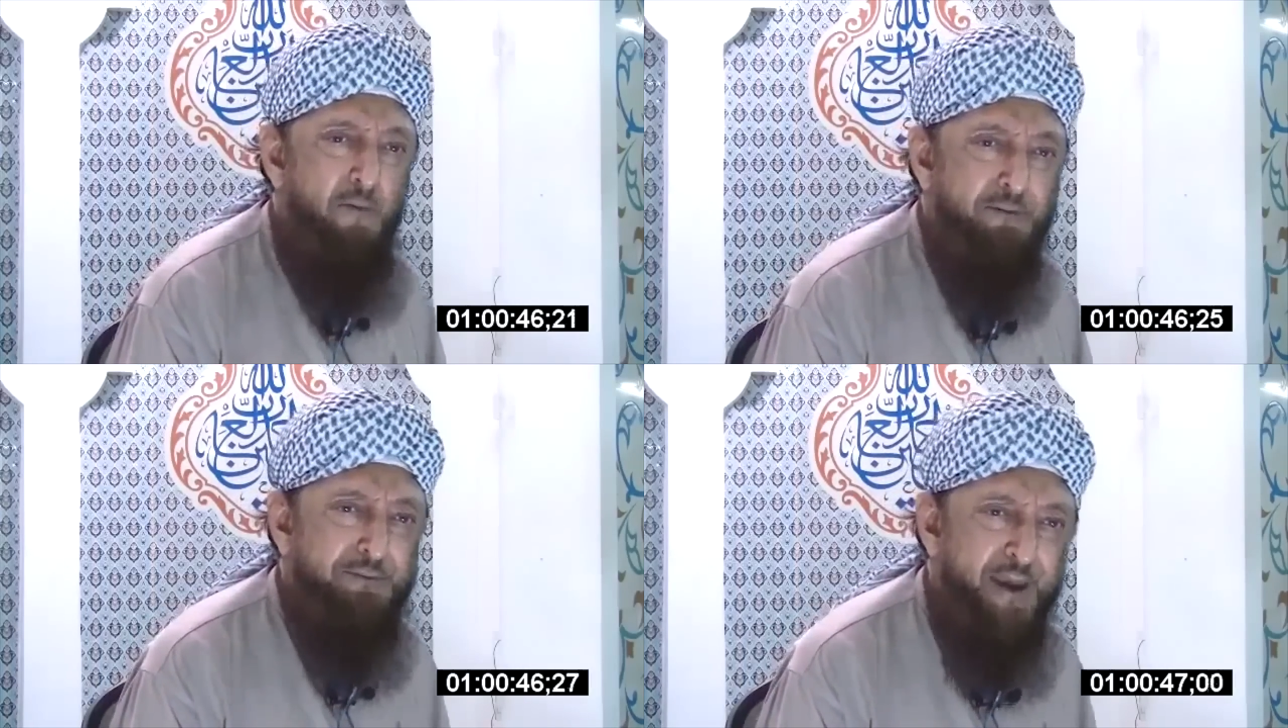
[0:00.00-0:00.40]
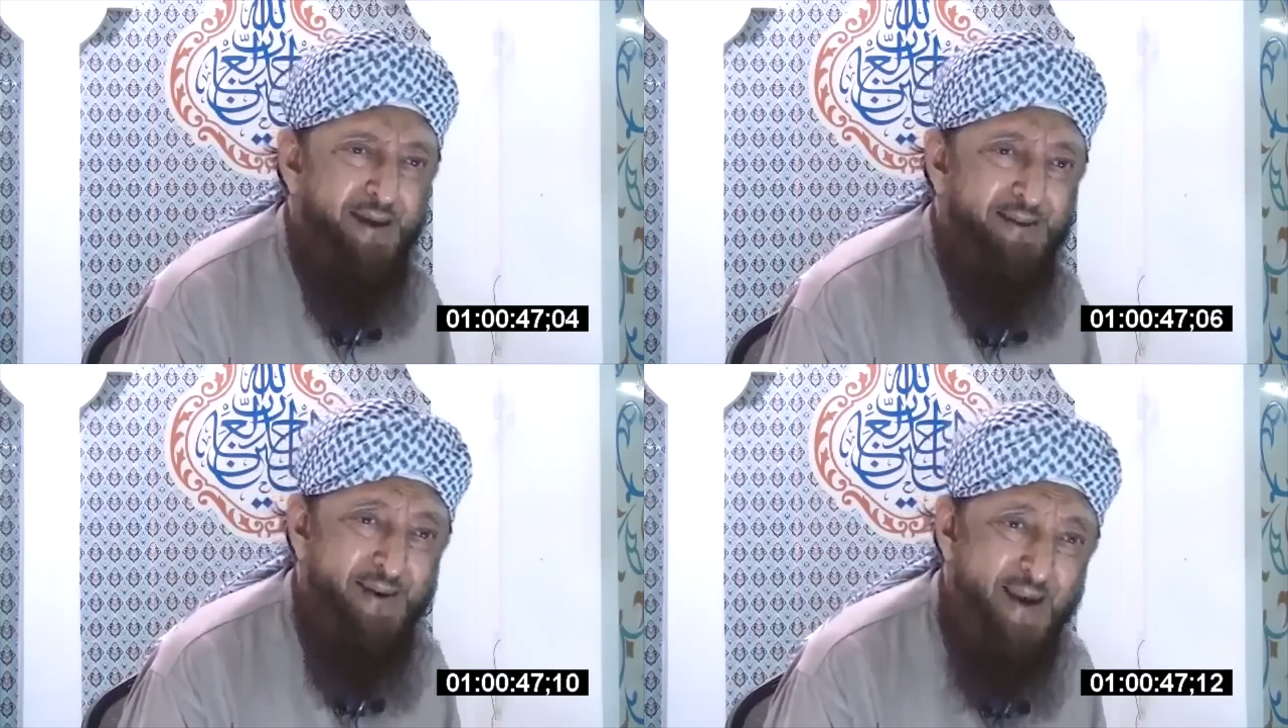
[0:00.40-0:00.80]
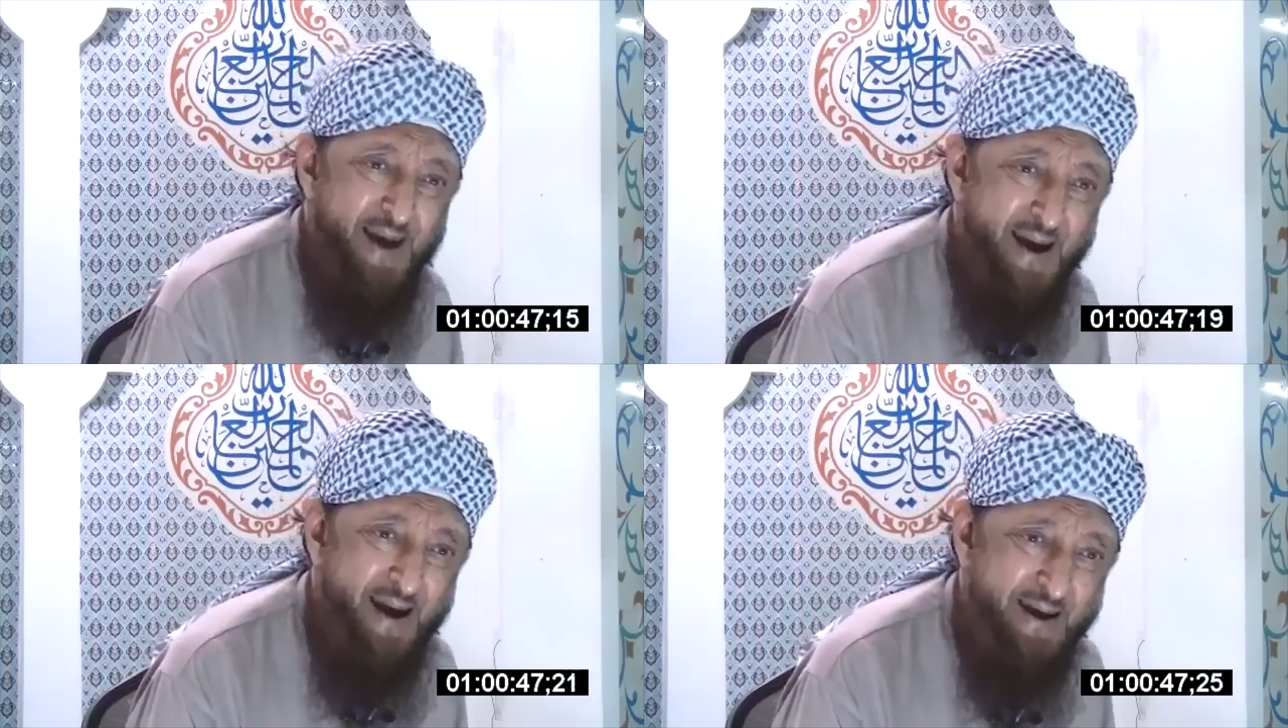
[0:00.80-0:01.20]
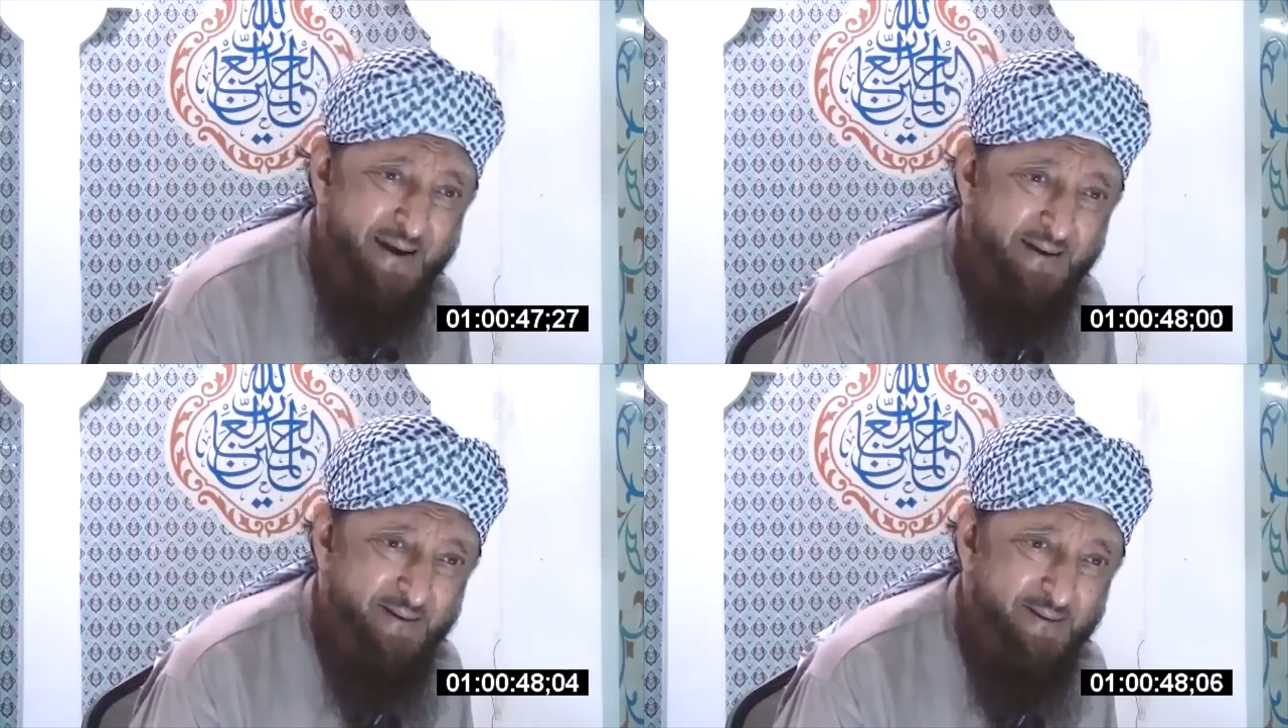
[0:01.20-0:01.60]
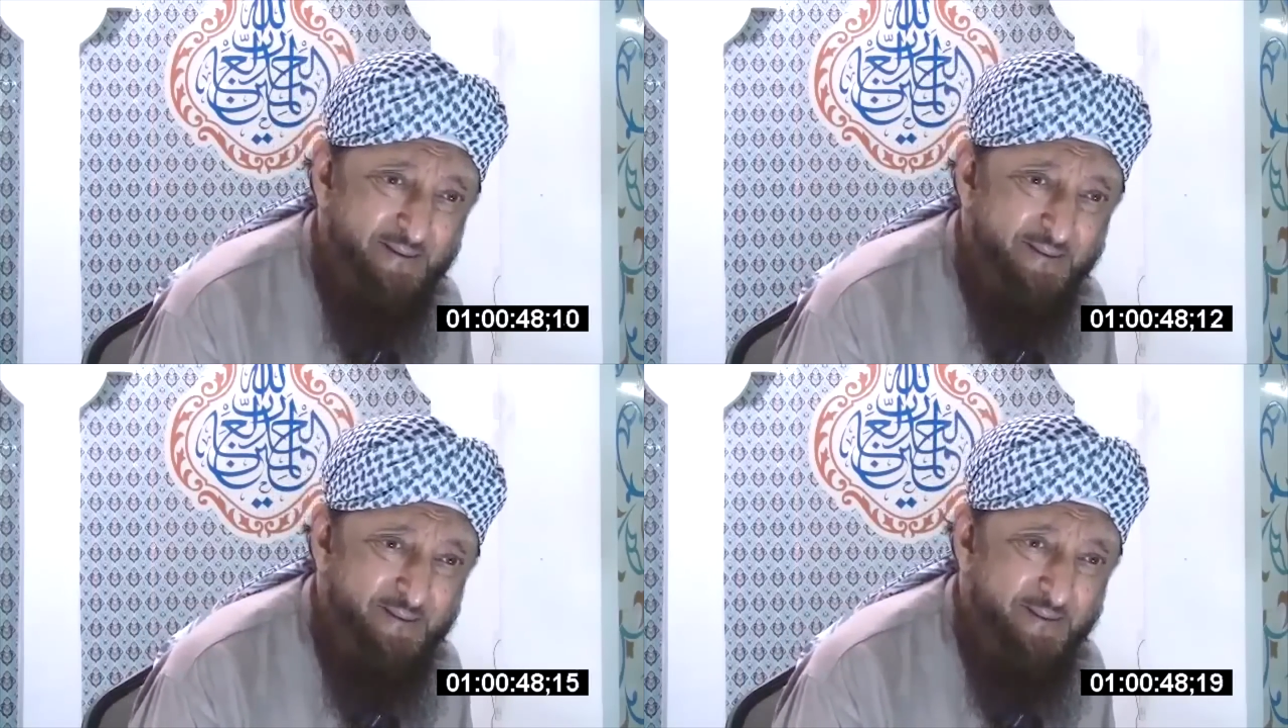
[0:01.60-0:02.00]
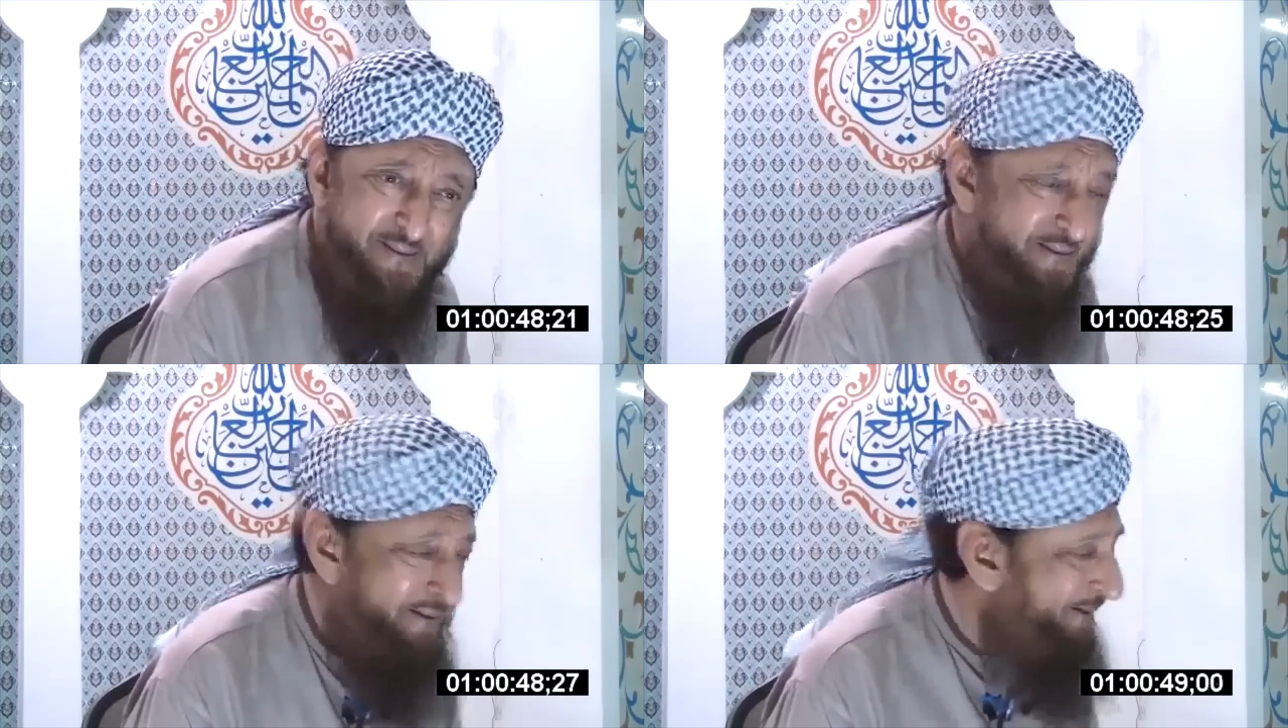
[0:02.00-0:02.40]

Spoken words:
for 10 years.